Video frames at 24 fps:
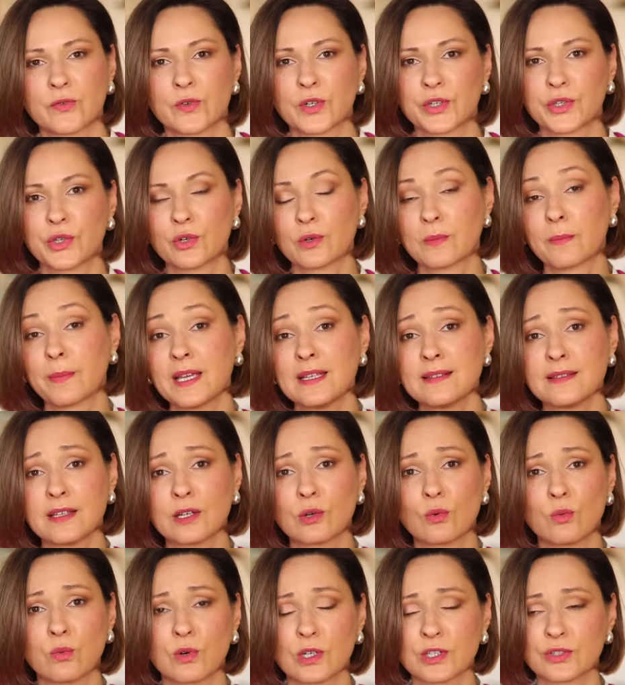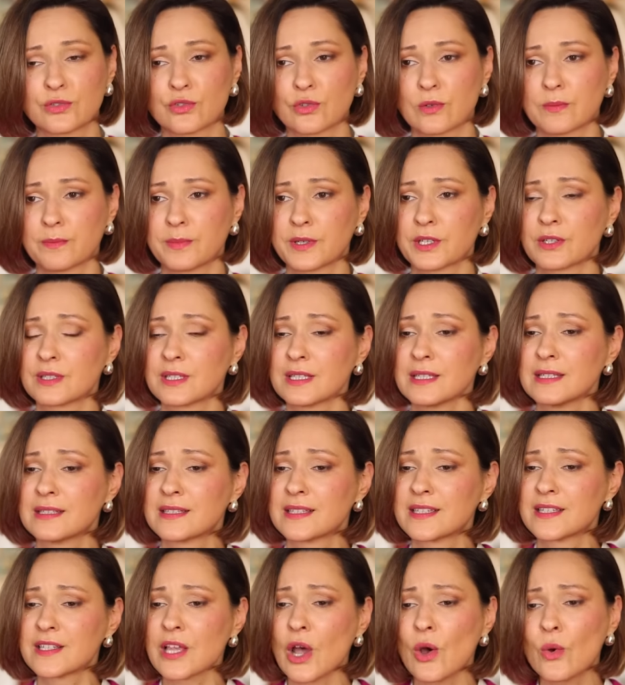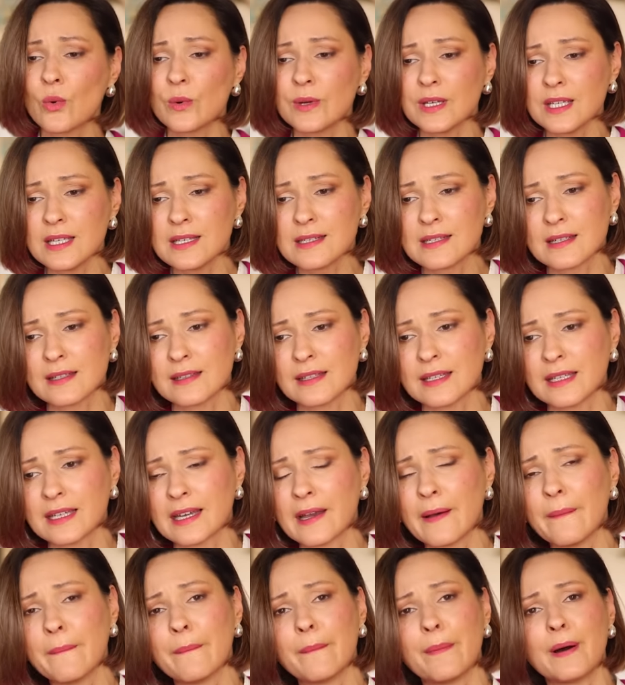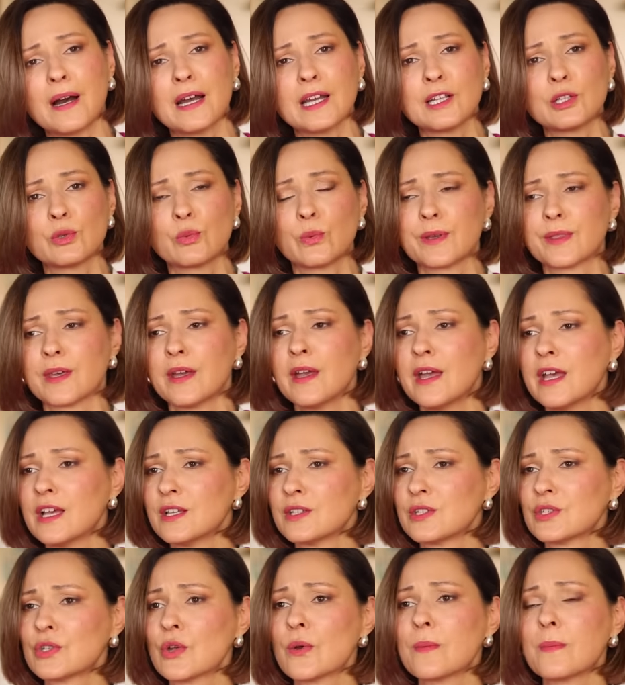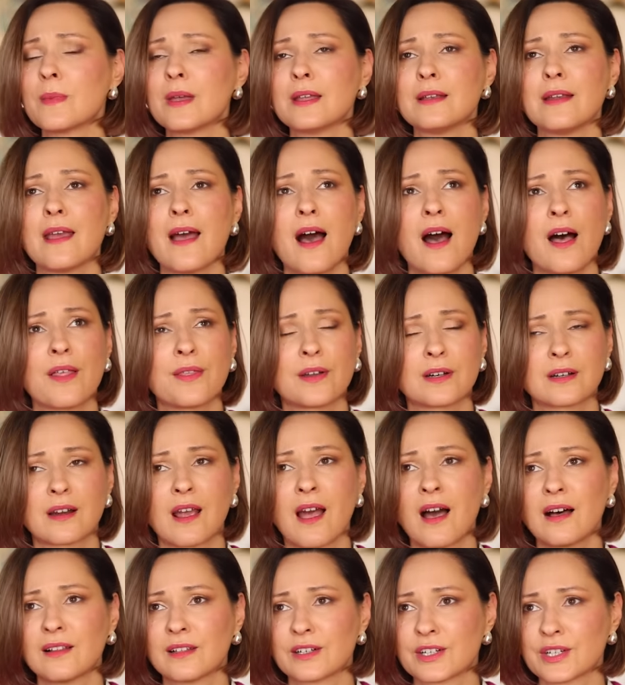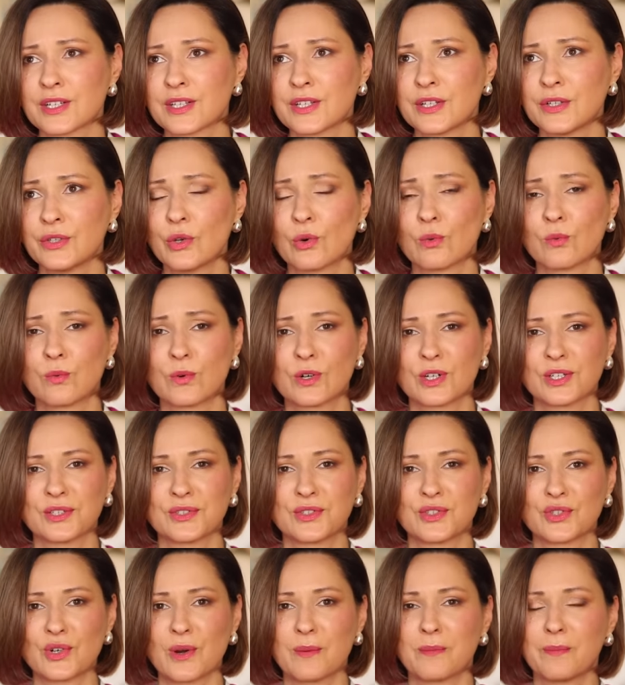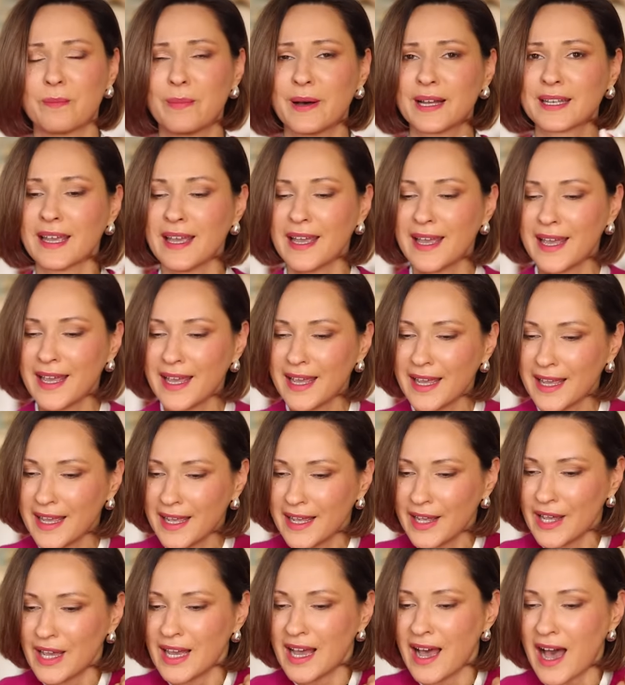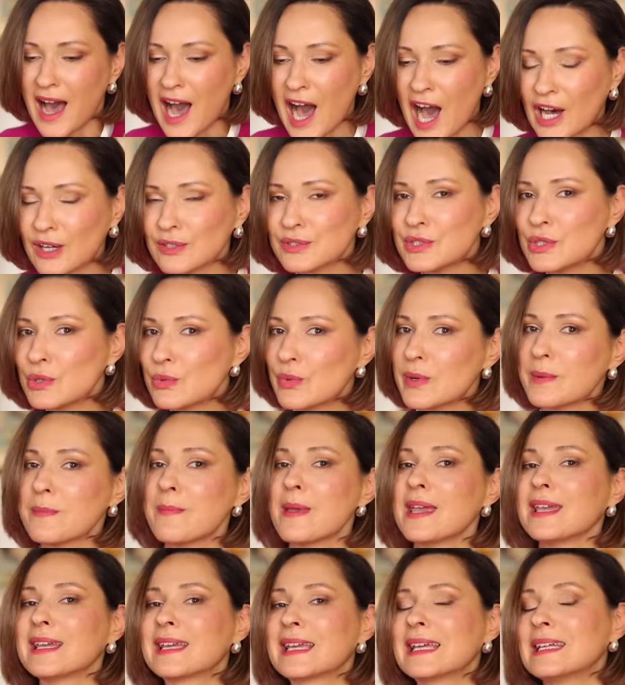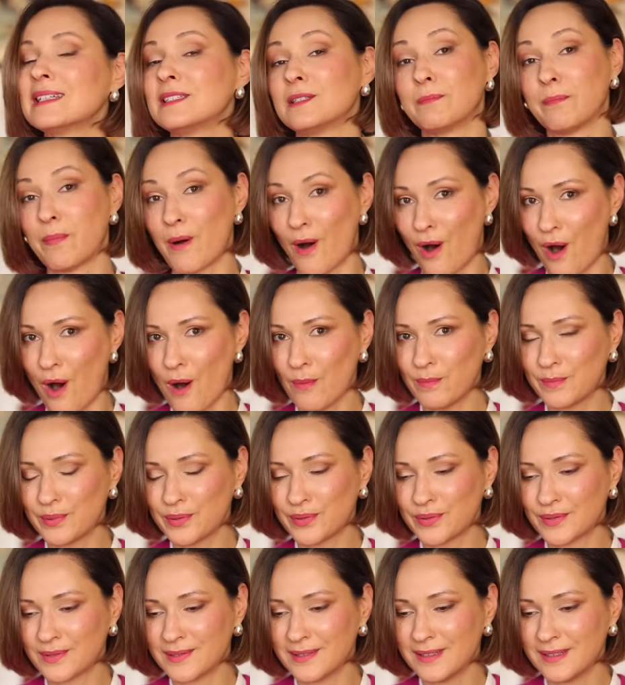for your basic wardrobe because it's so easily combined with so many other colors in your wardrobe. But how do we make it pop?